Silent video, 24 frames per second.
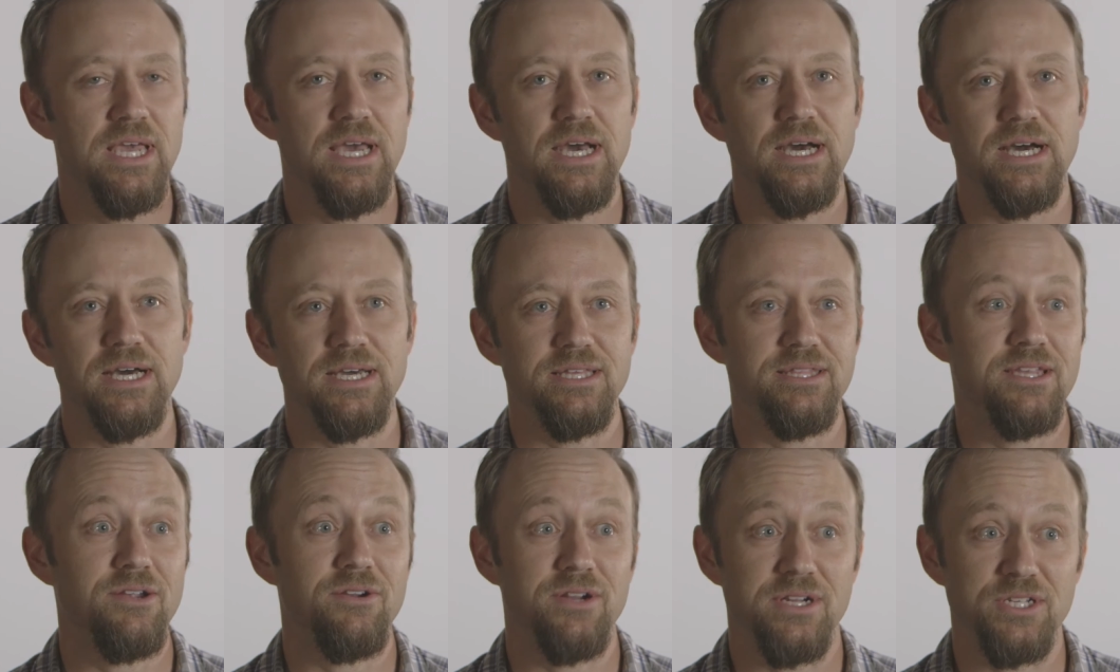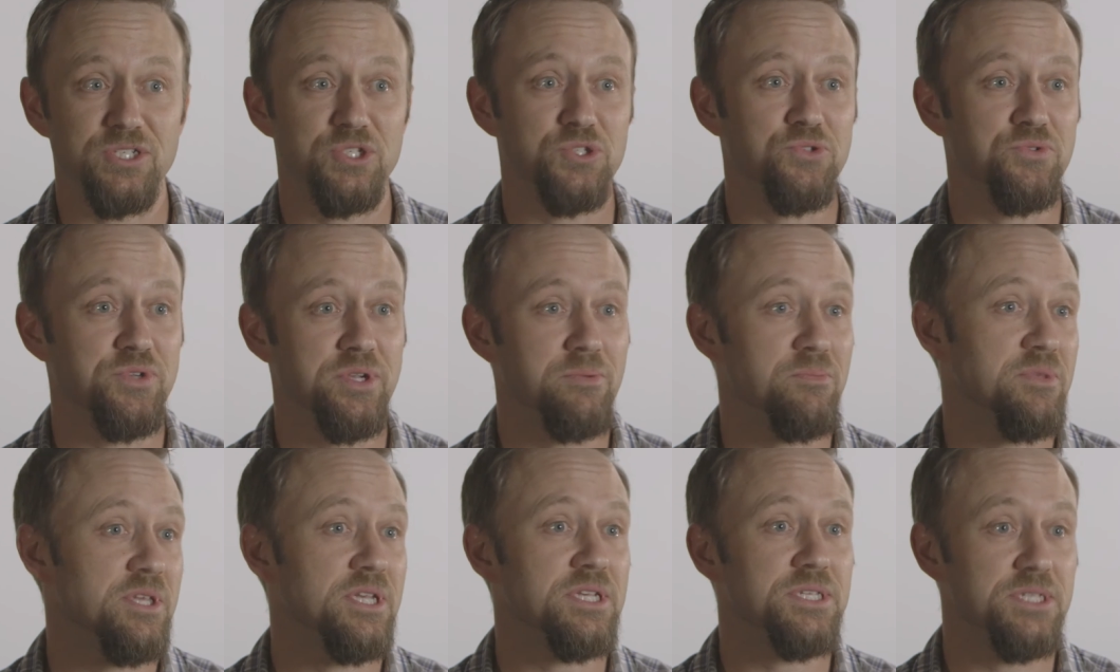Uh, they're
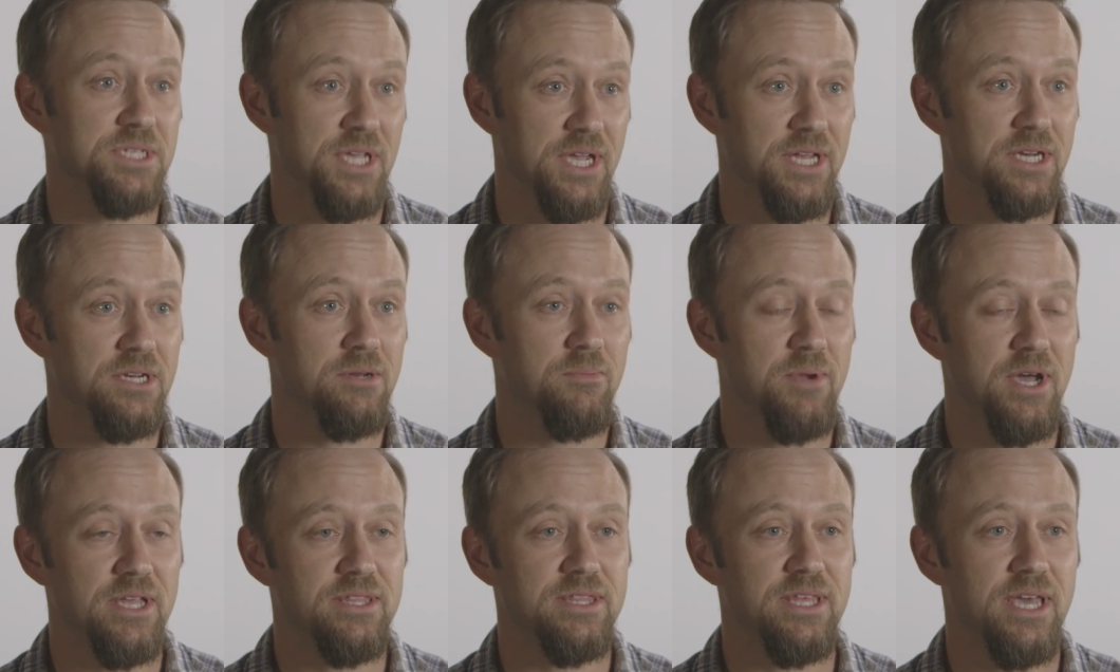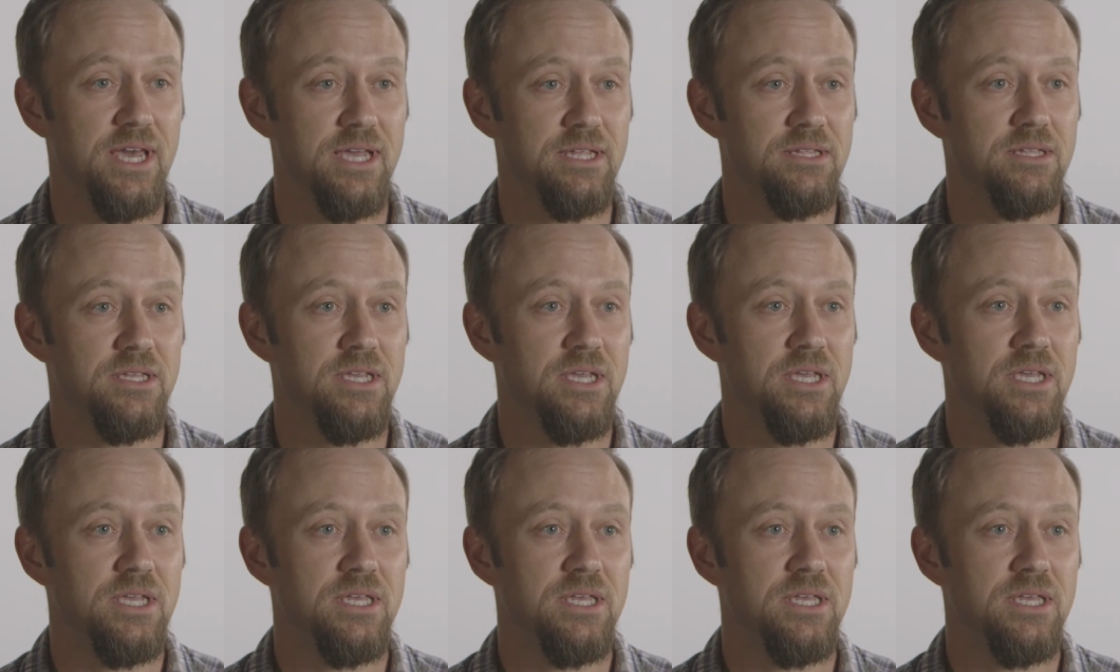extremely excited about that.